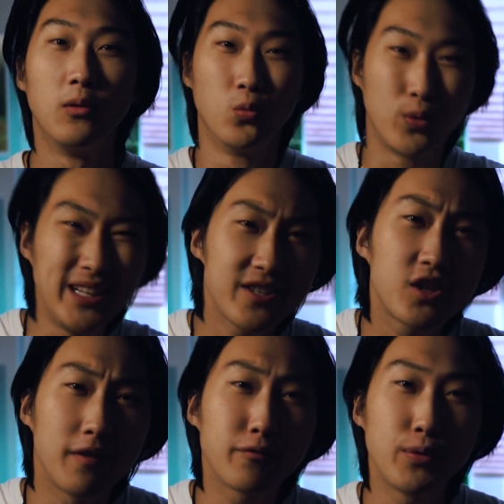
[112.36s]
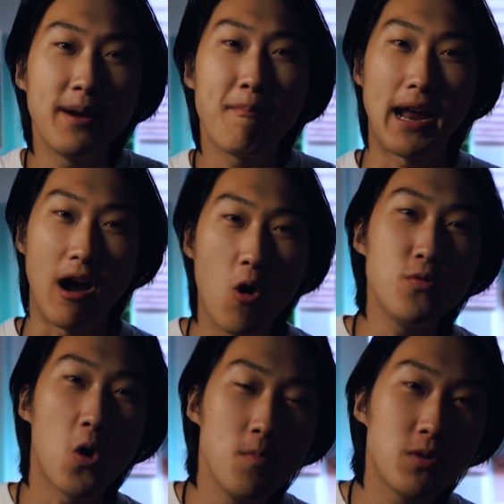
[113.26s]
rediscovering my
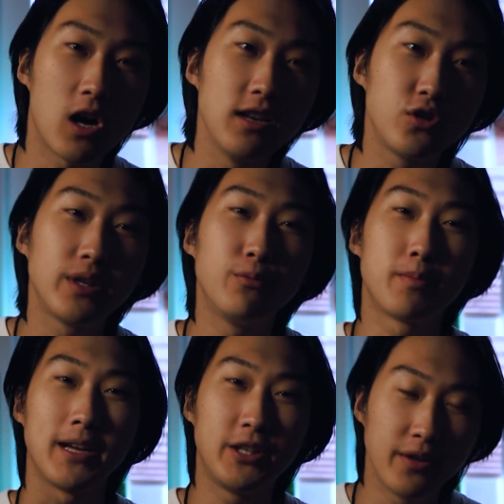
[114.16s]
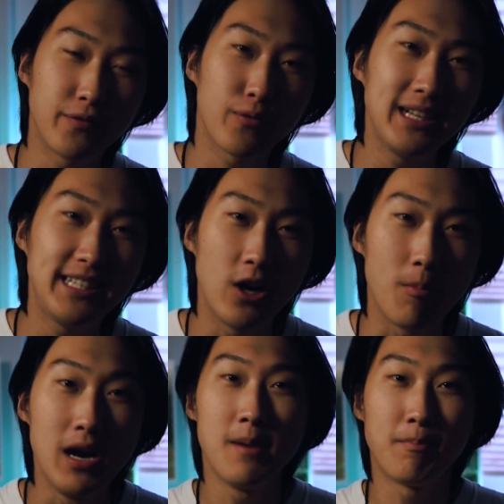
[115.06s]
own home country with my good friend Guillaume